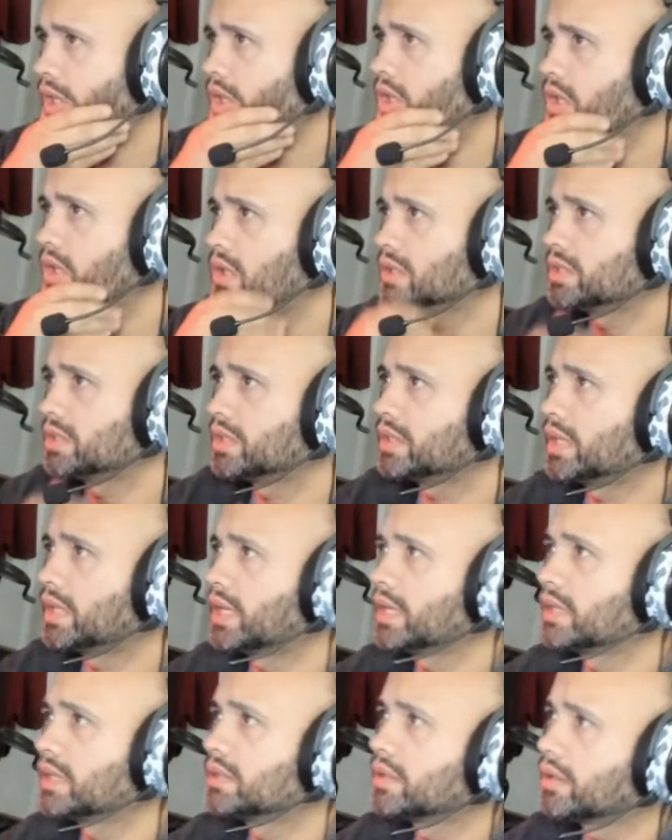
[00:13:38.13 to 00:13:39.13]
This
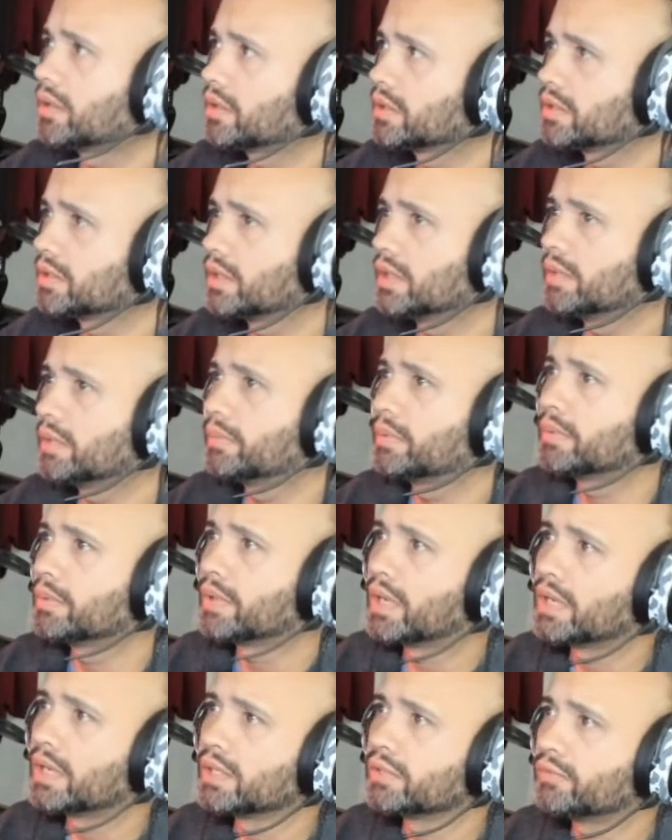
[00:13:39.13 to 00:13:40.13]
attack targets the enemy with the
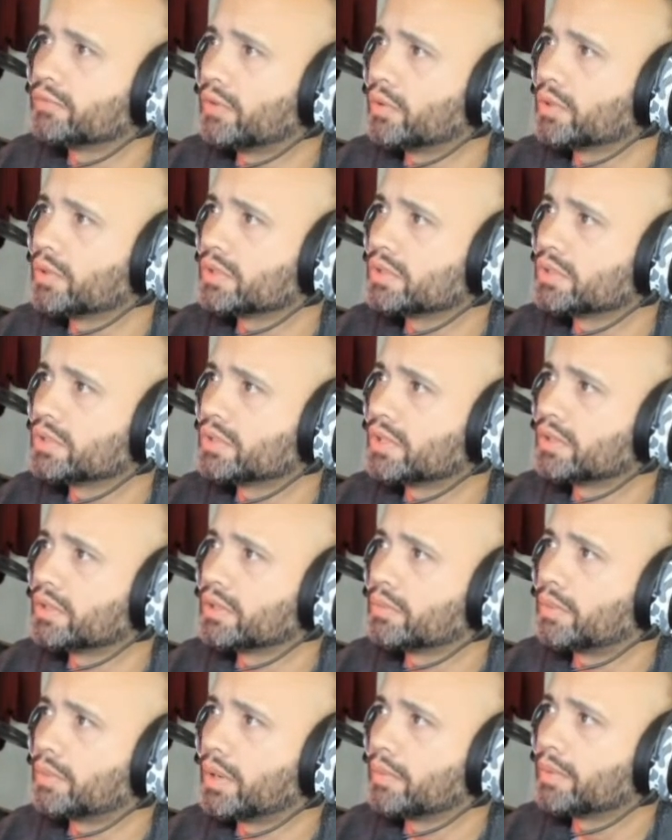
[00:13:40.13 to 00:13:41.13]
highest focus instead of the
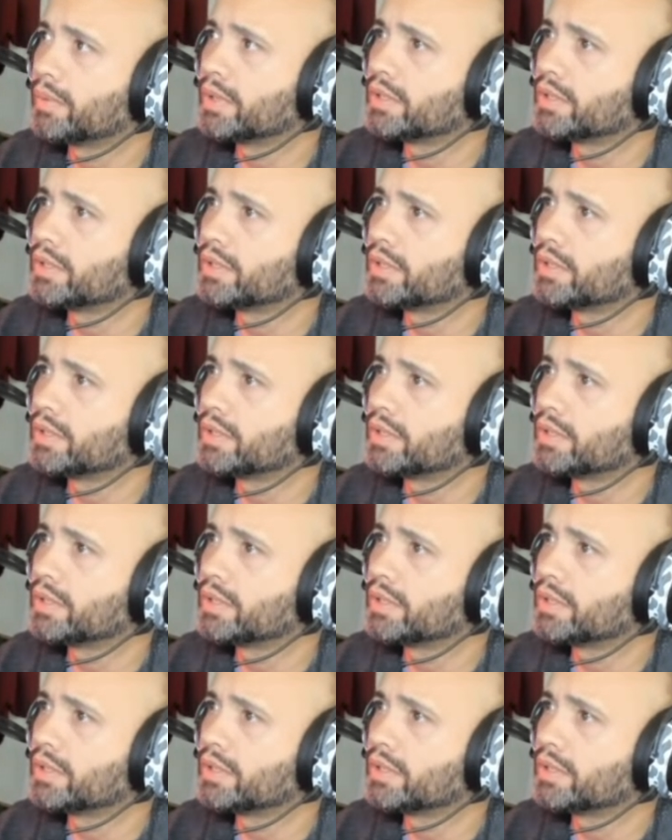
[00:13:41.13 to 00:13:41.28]
primary